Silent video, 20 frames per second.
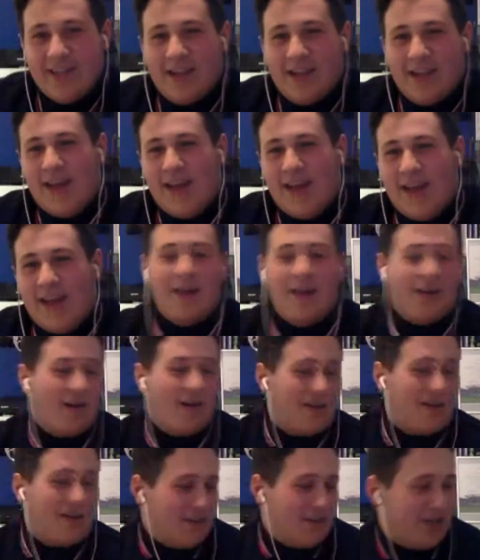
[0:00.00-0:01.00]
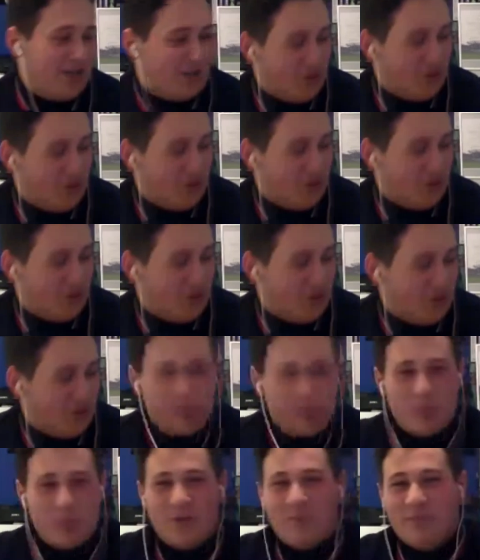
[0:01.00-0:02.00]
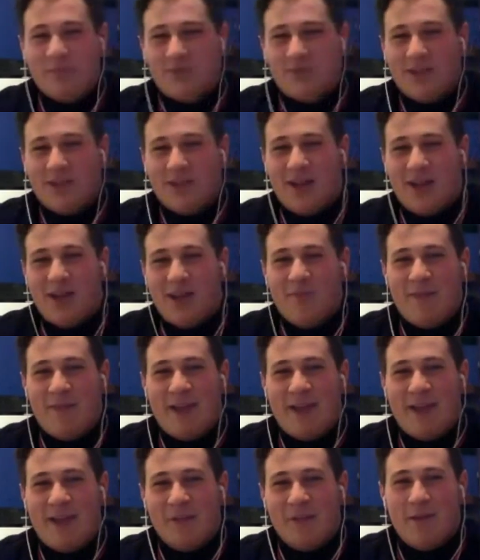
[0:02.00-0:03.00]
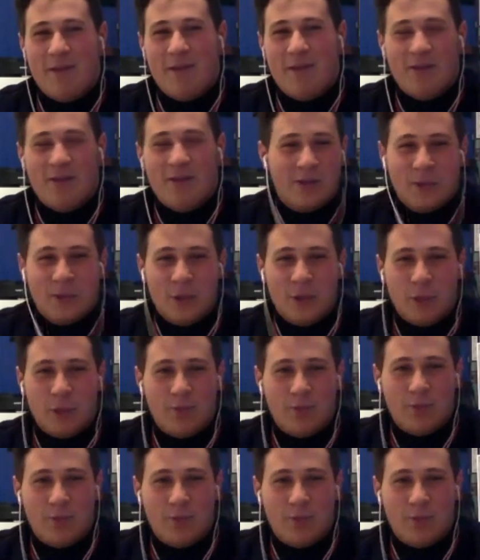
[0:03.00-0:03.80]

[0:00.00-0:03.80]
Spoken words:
Hello guys, how you doing? It's good to be on. Max, you better do a good job, mate.